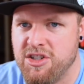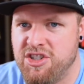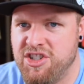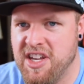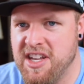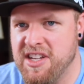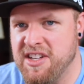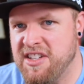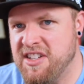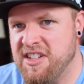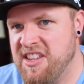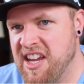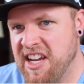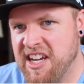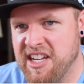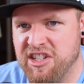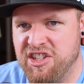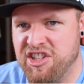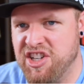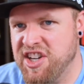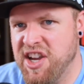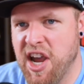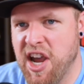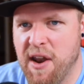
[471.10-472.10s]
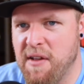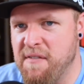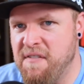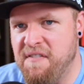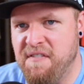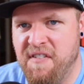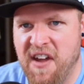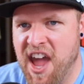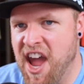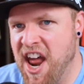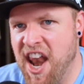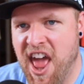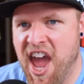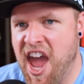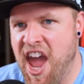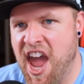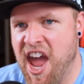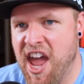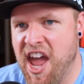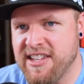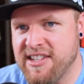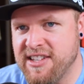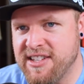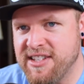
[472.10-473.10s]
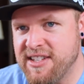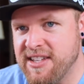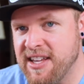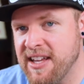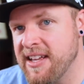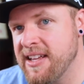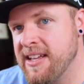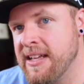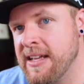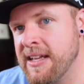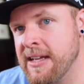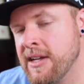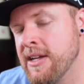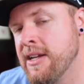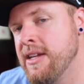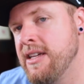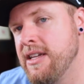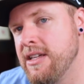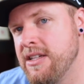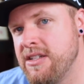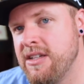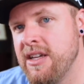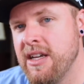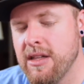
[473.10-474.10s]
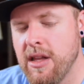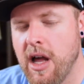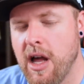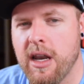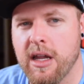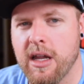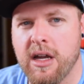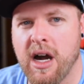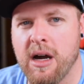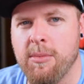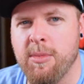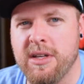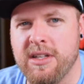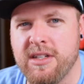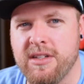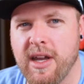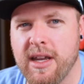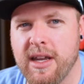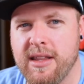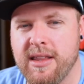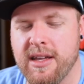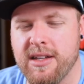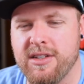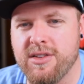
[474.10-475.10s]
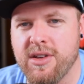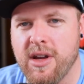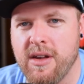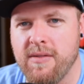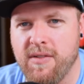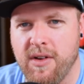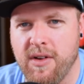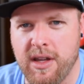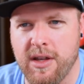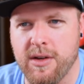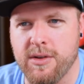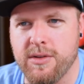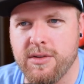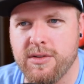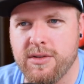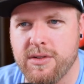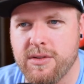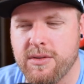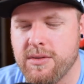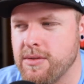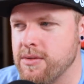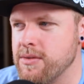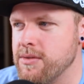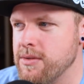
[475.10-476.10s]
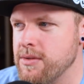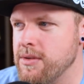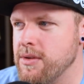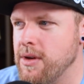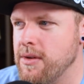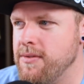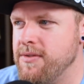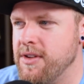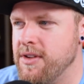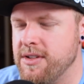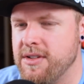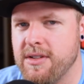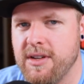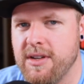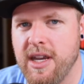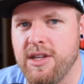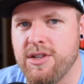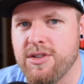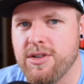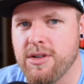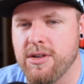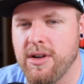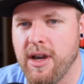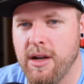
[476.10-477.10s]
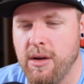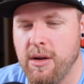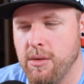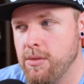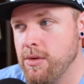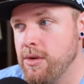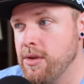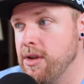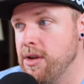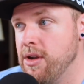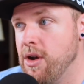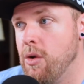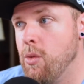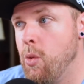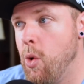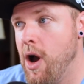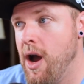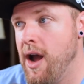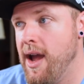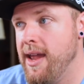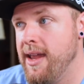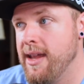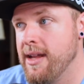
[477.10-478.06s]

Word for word: She is thick and she got a fat ass you see a lot of comments like this on videos of this nature. I don't really know why.